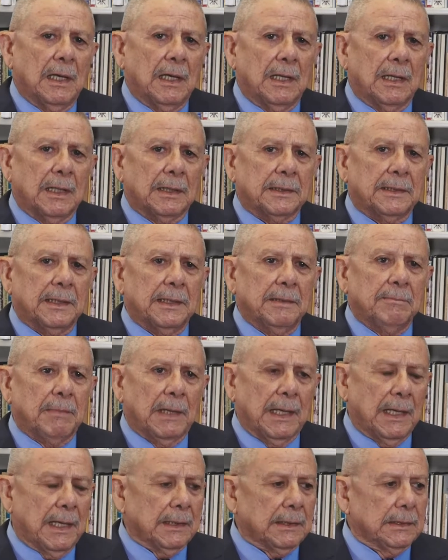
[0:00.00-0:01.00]
And I came
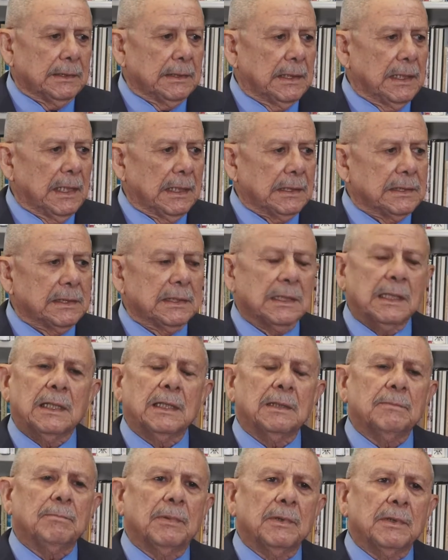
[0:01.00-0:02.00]
back, and the next
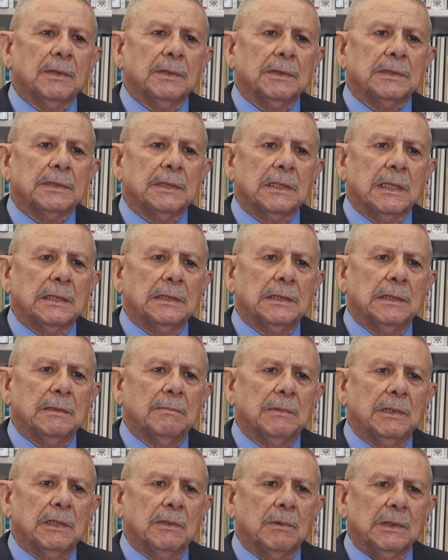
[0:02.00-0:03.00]
day, Burt said to
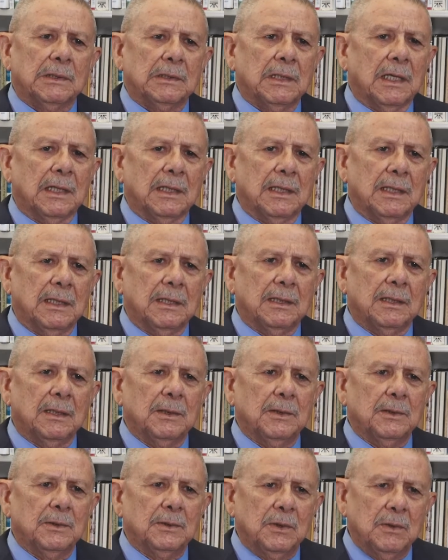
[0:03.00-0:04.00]
me, What the hell are
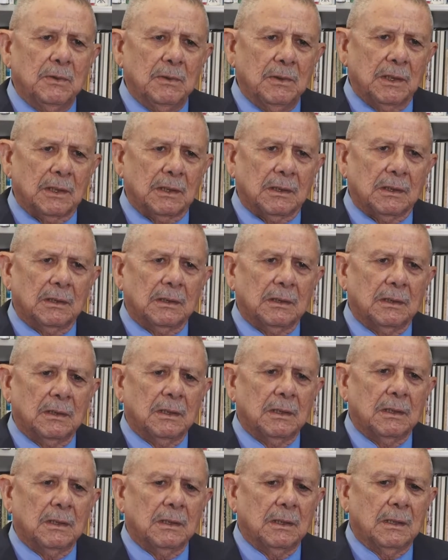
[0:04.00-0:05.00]
you doing?
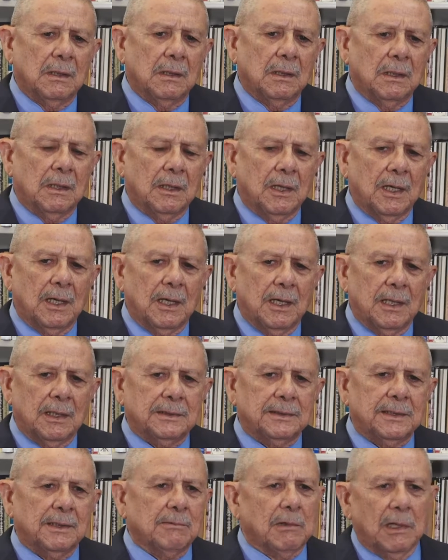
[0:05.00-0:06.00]
Uh, I
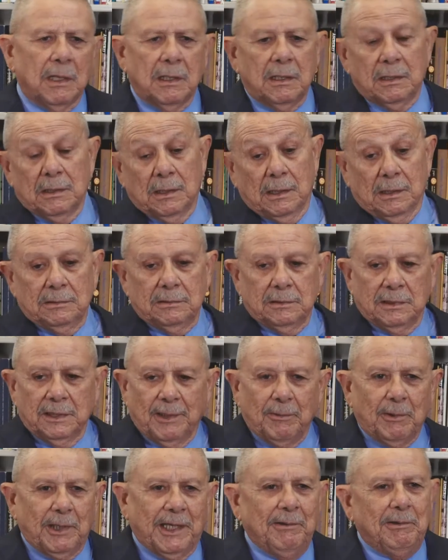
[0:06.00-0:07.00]
said, Well, I don't know.
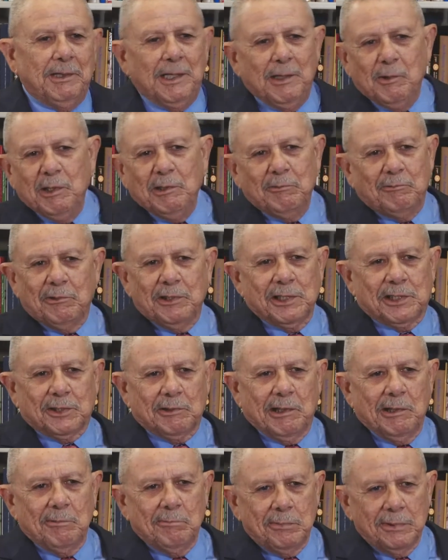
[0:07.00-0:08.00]
They were giving away free
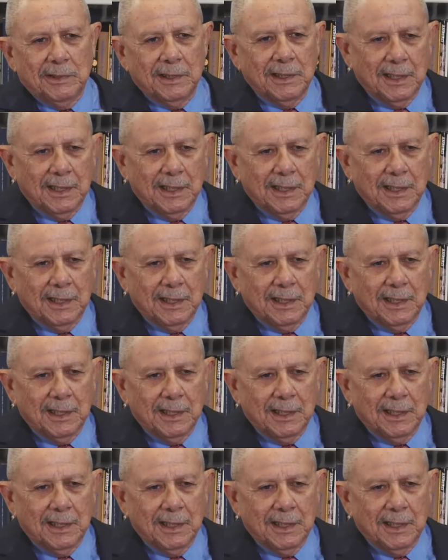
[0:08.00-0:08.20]
shrimp.